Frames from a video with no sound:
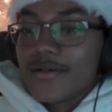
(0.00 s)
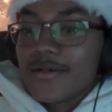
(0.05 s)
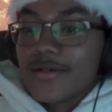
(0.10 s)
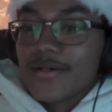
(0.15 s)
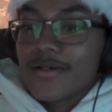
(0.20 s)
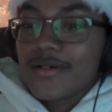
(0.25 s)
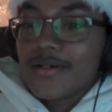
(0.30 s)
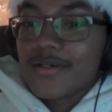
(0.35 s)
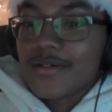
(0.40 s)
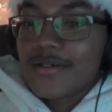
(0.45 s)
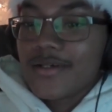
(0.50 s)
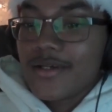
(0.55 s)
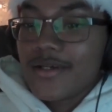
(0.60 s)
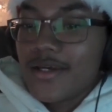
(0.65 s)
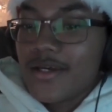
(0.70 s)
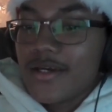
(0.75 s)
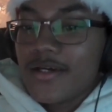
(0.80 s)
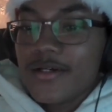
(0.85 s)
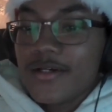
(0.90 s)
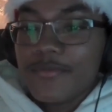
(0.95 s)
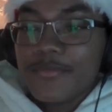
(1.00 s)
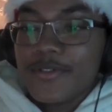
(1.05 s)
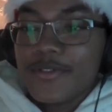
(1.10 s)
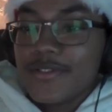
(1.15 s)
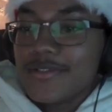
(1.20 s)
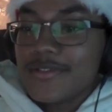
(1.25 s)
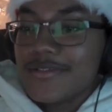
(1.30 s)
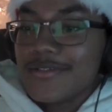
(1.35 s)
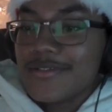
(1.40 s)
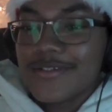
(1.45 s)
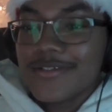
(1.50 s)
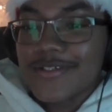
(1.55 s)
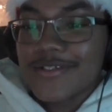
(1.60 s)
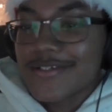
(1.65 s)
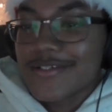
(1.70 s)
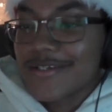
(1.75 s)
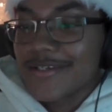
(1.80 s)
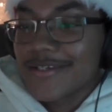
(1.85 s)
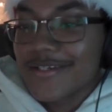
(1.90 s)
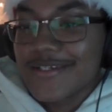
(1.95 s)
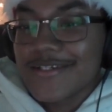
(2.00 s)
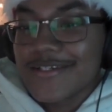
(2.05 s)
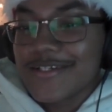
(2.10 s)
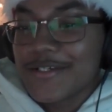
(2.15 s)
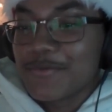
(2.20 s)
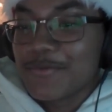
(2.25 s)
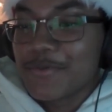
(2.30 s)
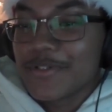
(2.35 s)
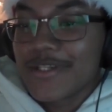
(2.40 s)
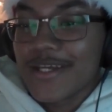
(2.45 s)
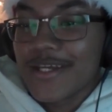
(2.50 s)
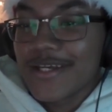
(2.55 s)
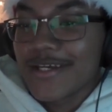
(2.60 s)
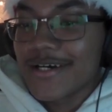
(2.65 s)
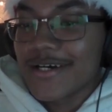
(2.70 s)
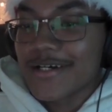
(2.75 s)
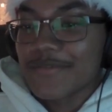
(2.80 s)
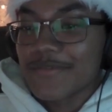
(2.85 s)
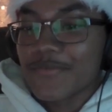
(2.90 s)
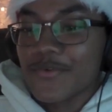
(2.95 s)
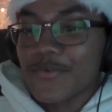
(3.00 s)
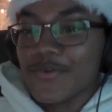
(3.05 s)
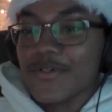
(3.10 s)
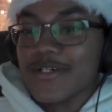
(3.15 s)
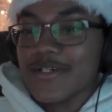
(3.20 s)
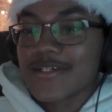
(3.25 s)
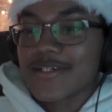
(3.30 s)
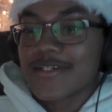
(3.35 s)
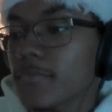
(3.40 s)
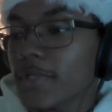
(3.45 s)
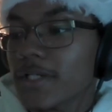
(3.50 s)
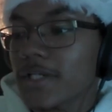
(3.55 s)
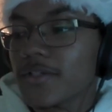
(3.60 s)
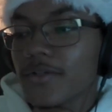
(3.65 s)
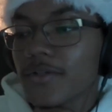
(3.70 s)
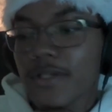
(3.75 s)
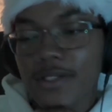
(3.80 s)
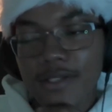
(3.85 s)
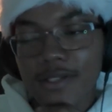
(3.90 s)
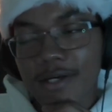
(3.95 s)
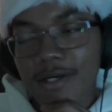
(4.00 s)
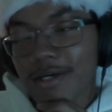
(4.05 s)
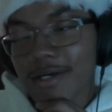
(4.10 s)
yeah, man. Let's see what they got for us. I know that they had